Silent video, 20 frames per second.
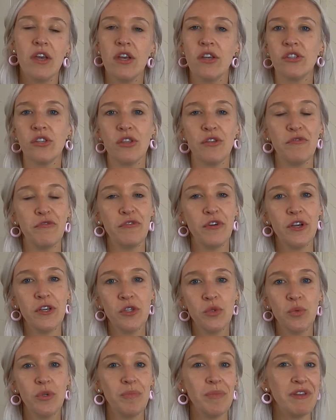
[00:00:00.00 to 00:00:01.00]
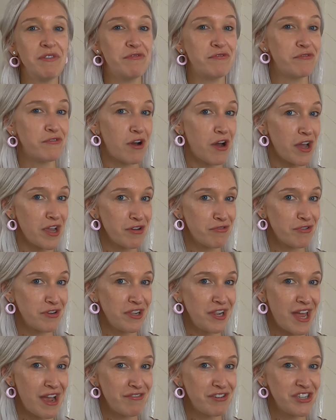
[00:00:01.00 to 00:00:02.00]
So the first would be
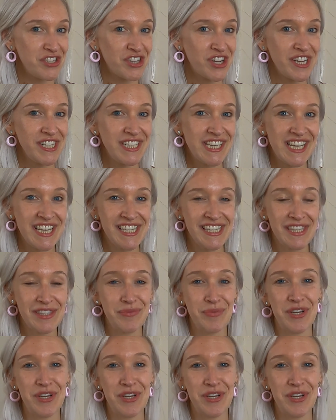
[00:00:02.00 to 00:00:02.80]
viral laryngitis,